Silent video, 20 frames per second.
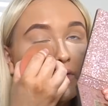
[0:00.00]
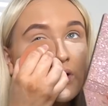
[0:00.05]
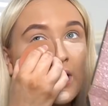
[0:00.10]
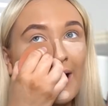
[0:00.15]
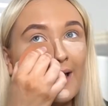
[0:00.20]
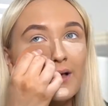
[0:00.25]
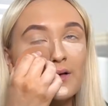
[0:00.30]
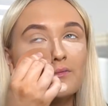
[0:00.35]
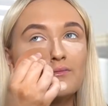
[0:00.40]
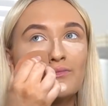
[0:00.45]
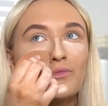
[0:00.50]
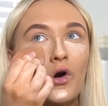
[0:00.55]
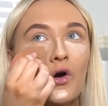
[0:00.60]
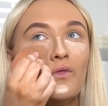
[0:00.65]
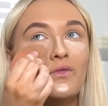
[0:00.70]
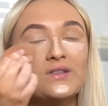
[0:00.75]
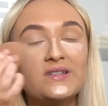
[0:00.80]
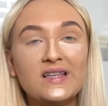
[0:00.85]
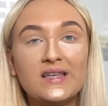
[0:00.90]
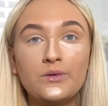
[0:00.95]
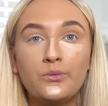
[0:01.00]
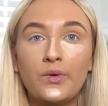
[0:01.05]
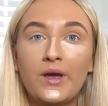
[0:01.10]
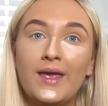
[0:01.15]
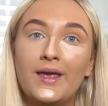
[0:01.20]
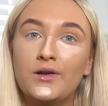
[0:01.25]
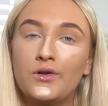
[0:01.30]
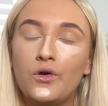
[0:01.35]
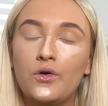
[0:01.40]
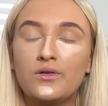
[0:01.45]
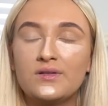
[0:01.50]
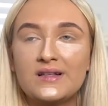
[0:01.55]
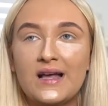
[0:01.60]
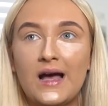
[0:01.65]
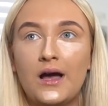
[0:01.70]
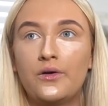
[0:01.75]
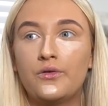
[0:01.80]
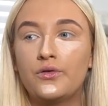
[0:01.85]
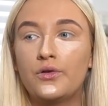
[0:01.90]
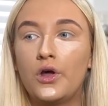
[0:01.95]
Like, obviously we're in
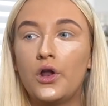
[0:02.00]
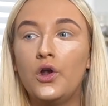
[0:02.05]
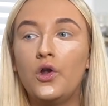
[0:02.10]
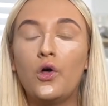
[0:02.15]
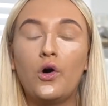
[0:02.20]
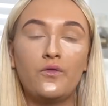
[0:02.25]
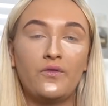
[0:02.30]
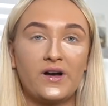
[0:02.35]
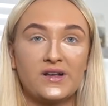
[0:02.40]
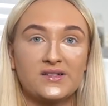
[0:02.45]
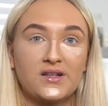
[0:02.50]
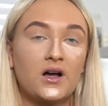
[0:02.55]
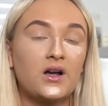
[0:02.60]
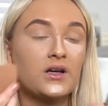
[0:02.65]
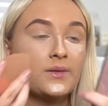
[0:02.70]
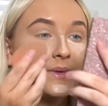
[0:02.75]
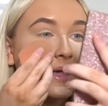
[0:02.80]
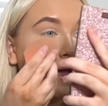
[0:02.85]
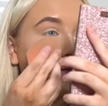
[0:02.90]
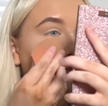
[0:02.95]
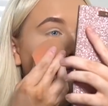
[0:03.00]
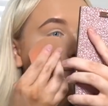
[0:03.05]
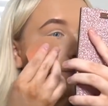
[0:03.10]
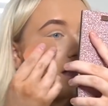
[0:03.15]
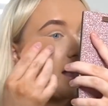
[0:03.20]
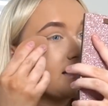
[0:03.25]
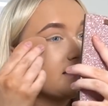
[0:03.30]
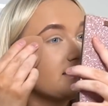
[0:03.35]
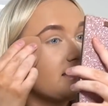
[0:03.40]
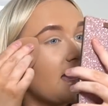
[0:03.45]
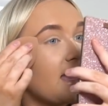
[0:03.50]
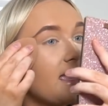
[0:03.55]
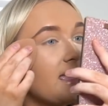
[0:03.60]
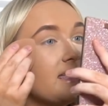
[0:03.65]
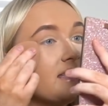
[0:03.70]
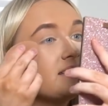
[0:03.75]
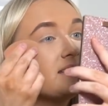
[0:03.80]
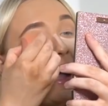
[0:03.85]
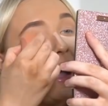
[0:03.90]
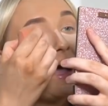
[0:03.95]
lockdown, a lot of us are going to be having bad
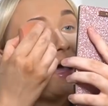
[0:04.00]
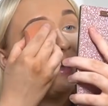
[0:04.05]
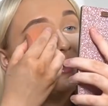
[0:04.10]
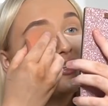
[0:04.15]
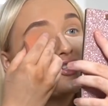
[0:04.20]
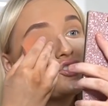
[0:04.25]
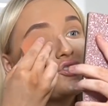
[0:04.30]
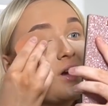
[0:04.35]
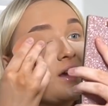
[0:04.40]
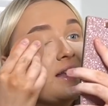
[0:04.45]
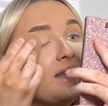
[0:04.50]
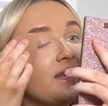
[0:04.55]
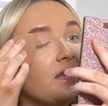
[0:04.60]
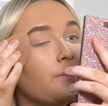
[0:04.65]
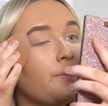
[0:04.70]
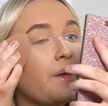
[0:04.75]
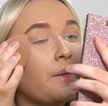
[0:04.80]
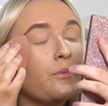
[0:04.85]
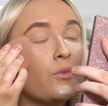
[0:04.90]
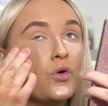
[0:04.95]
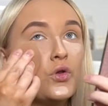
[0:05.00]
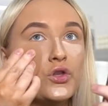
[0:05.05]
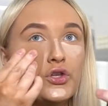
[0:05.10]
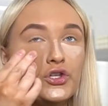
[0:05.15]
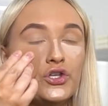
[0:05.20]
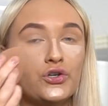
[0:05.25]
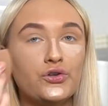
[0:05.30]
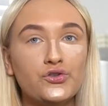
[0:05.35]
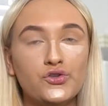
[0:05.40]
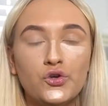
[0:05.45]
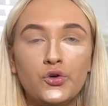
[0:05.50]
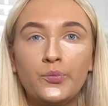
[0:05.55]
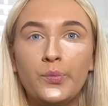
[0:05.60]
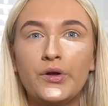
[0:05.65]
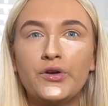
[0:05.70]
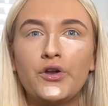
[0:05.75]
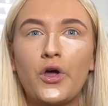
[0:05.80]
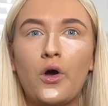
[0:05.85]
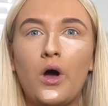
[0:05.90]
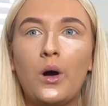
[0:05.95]
days and struggling a bit more than usual,
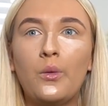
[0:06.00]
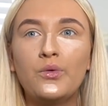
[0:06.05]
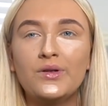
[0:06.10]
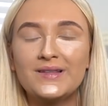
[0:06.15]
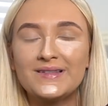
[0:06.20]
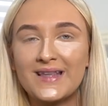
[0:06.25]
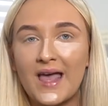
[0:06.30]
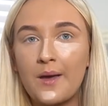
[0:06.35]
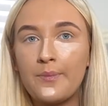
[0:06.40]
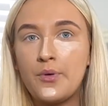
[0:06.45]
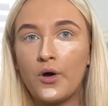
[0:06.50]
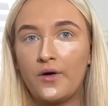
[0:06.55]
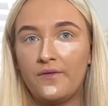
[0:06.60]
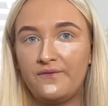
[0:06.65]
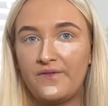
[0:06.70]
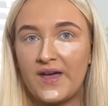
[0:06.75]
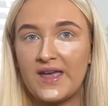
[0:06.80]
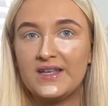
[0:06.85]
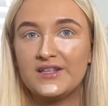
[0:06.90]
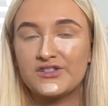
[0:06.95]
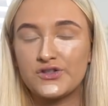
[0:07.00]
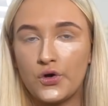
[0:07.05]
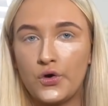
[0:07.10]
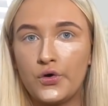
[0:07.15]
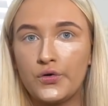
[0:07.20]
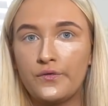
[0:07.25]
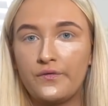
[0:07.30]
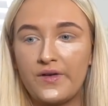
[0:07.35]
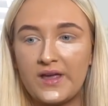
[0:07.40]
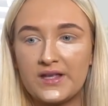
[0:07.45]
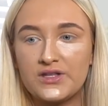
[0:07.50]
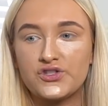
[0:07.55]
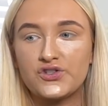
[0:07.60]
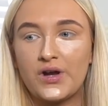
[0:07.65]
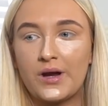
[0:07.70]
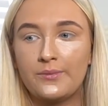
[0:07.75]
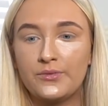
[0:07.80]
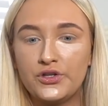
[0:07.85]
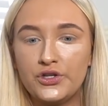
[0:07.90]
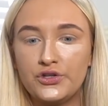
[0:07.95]
but no, I wouldn't say I put a face on for
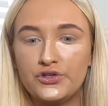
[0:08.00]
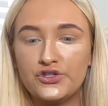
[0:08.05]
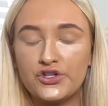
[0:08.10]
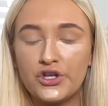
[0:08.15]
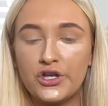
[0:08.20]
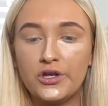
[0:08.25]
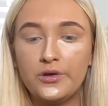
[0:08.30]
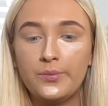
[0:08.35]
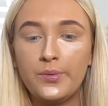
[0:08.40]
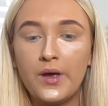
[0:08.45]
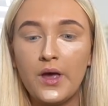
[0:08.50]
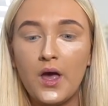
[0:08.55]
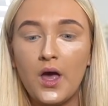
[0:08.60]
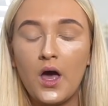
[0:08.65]
Instagram and YouTube.